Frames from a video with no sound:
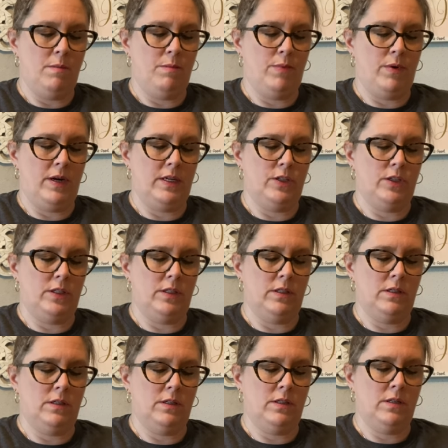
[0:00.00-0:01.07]

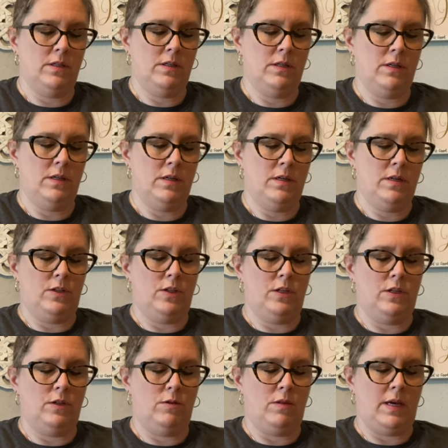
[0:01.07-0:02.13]
brushes to
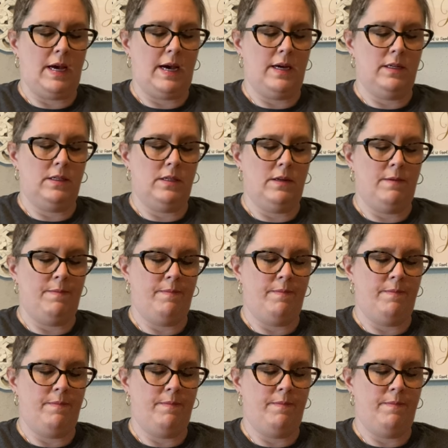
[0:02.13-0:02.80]
do that.